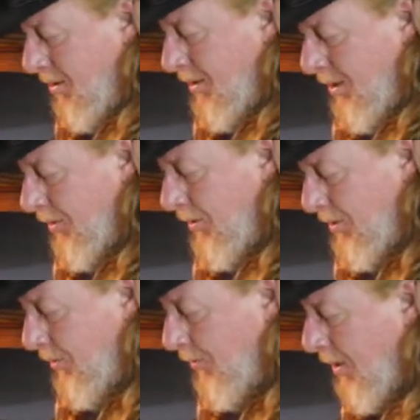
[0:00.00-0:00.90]
and
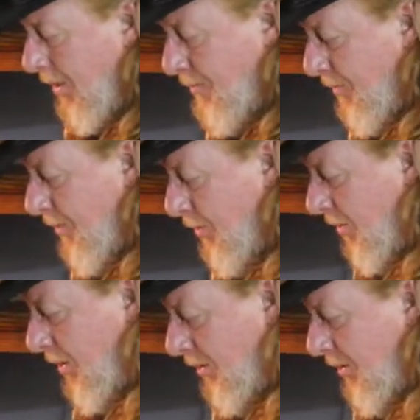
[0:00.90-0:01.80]
3 cups of
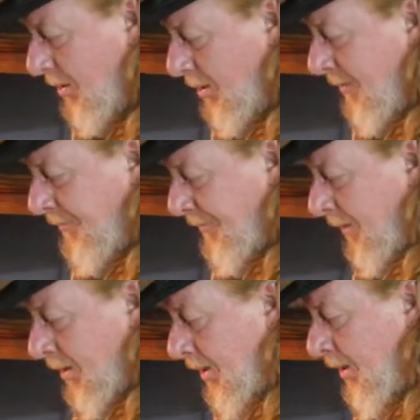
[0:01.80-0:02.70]
milk.
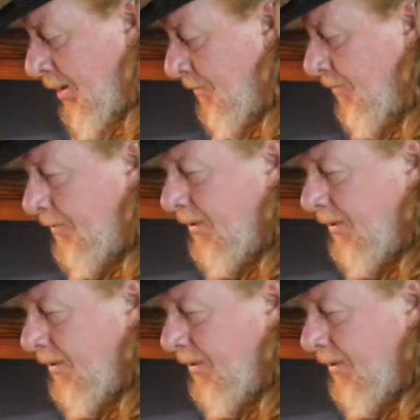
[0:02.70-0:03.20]
And